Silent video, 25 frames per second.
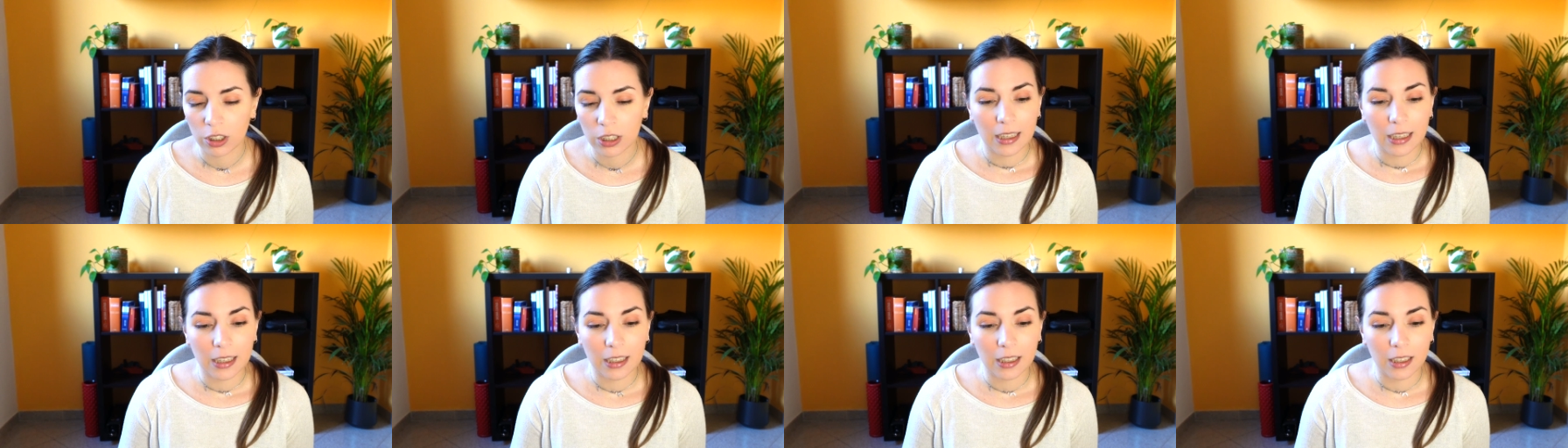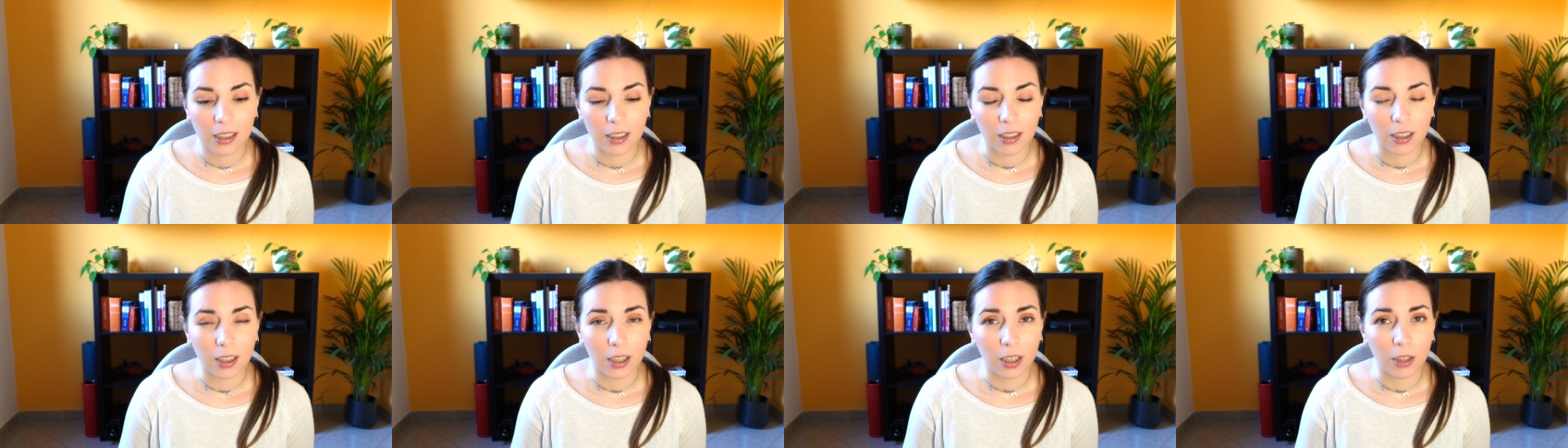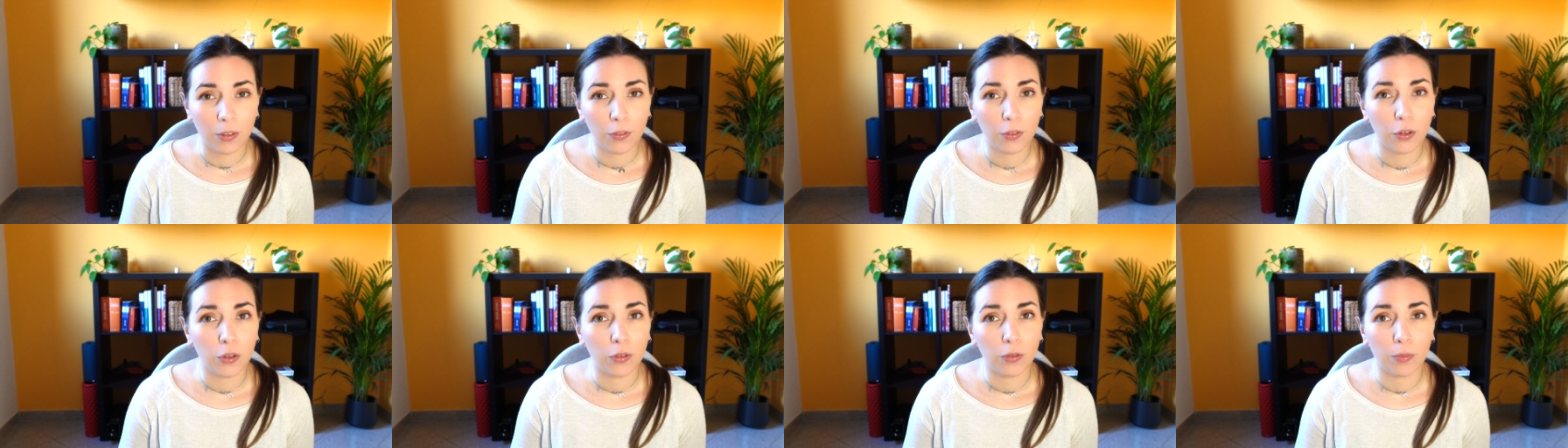and
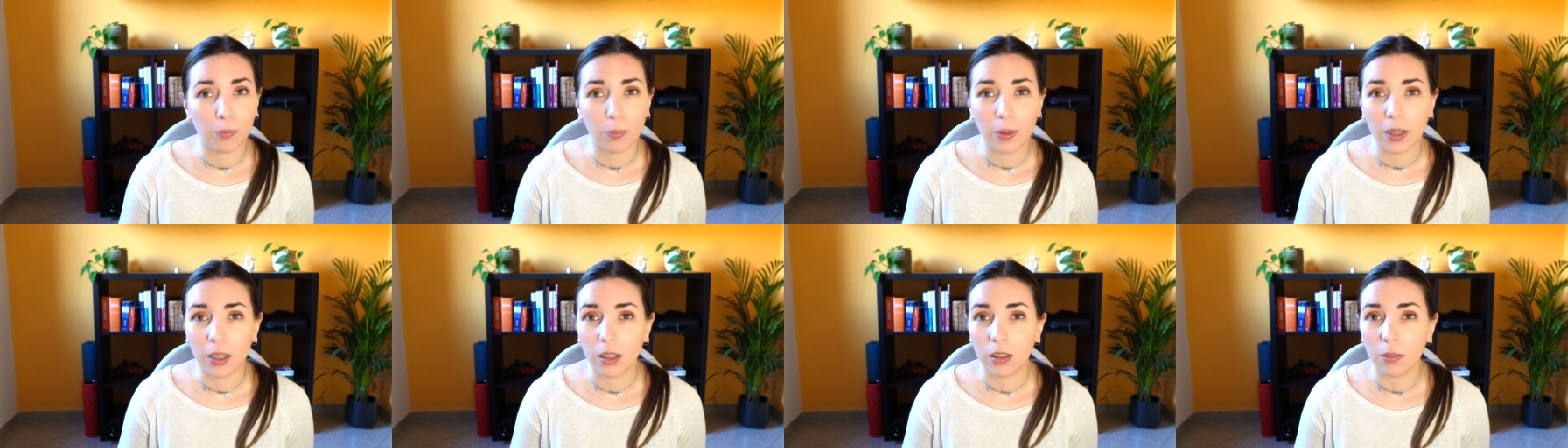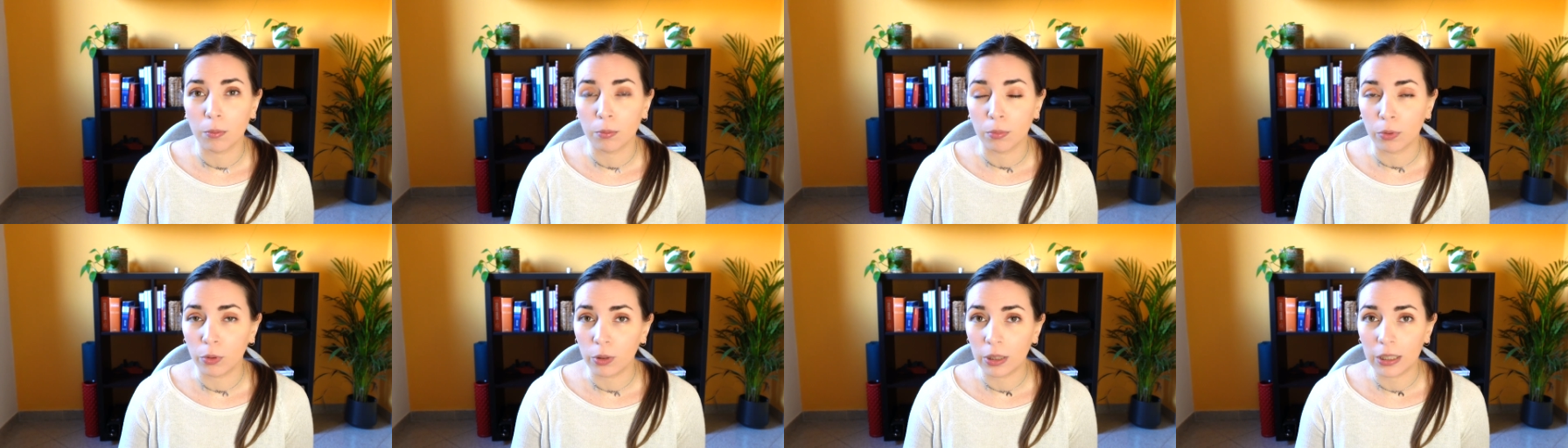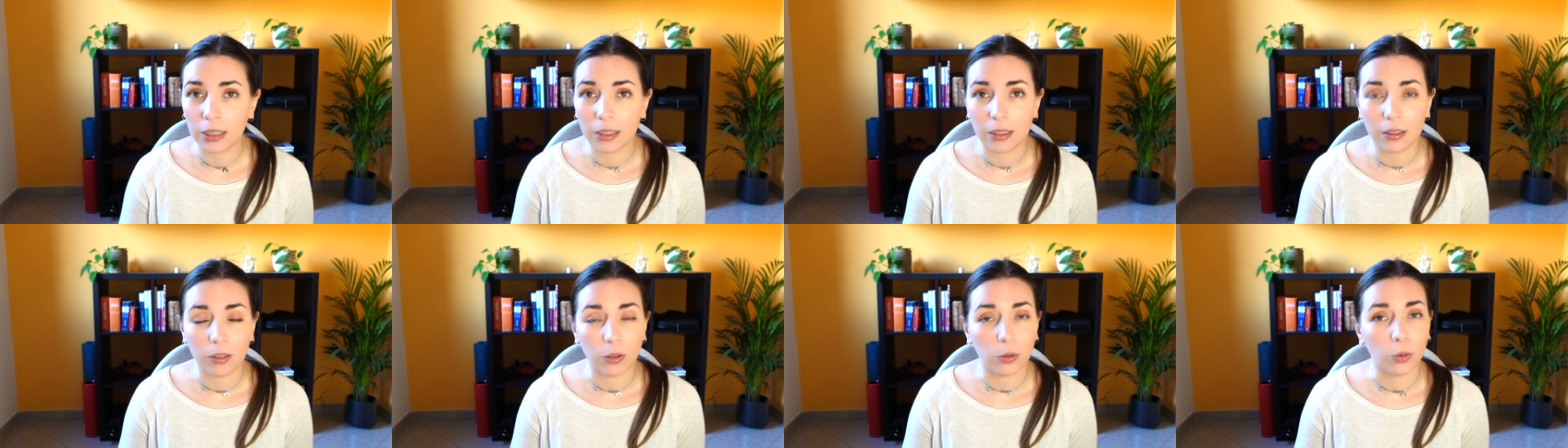if you've been
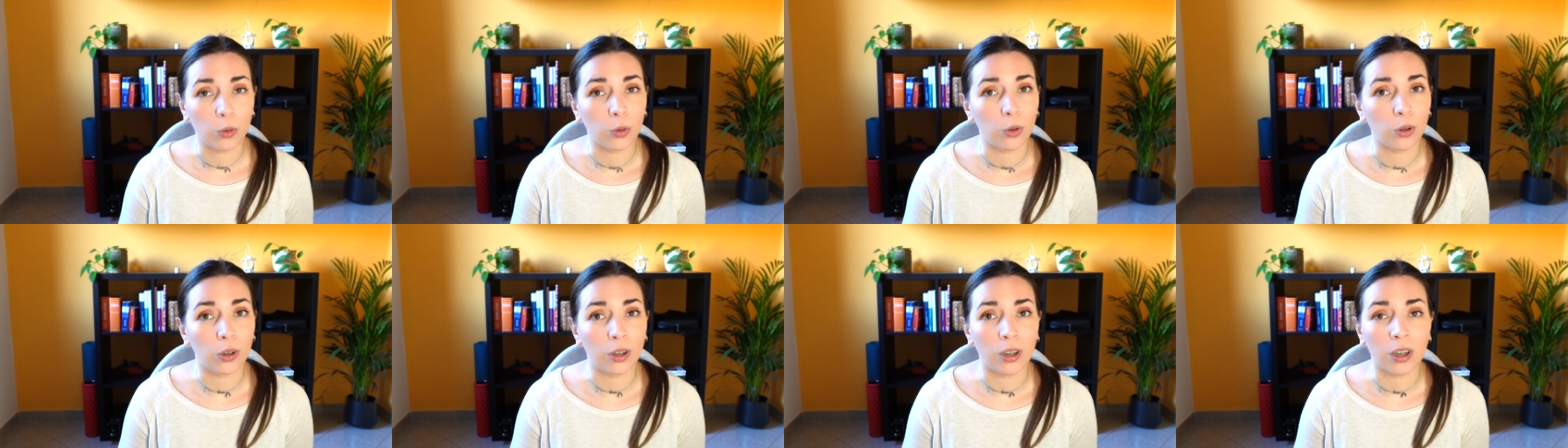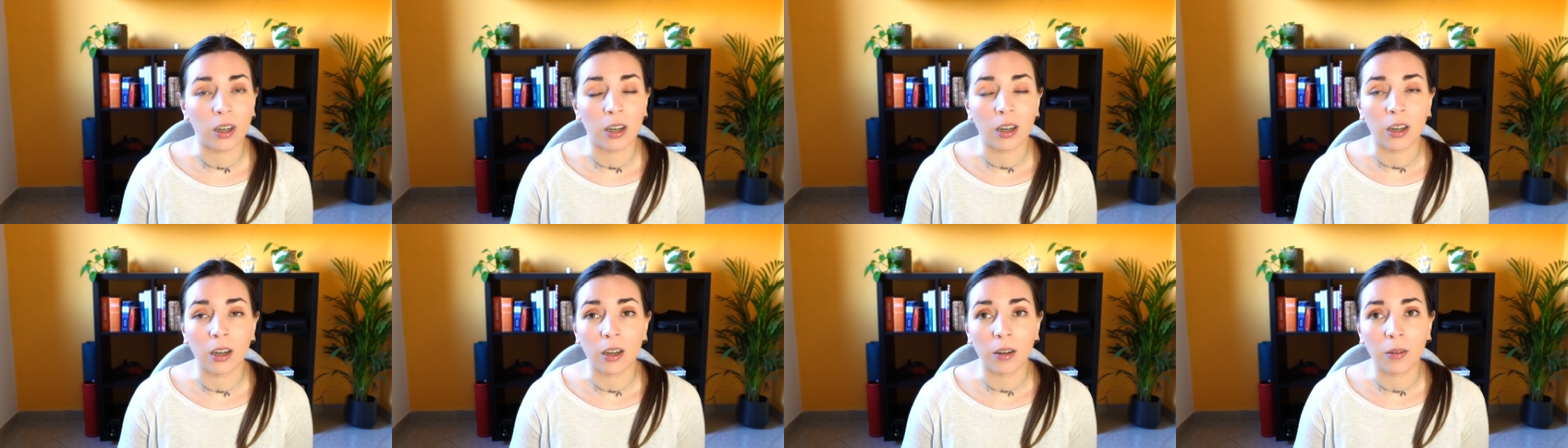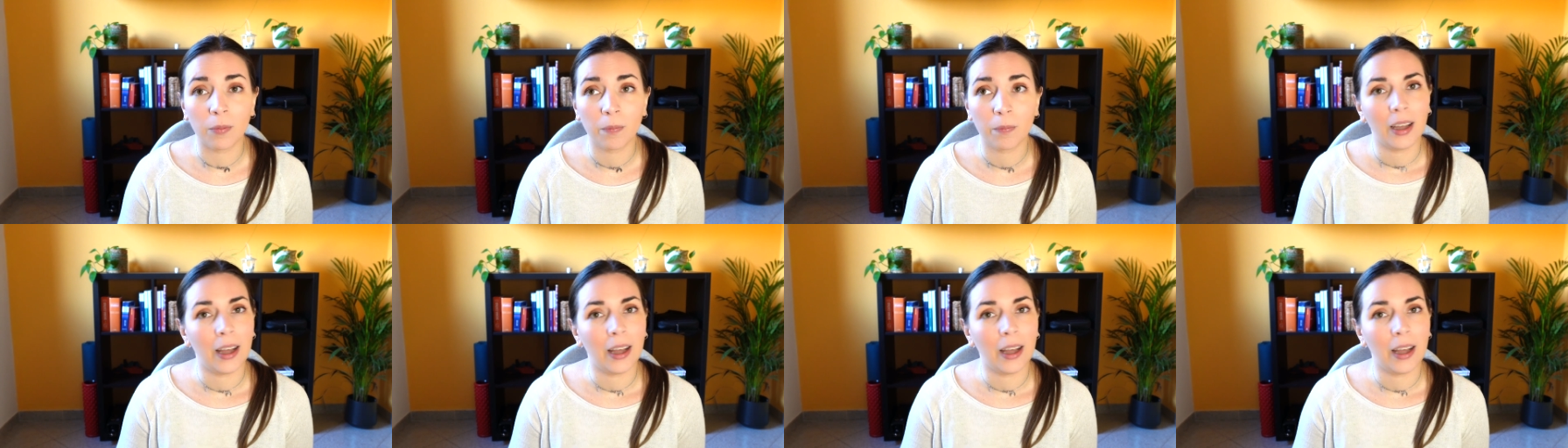bullied or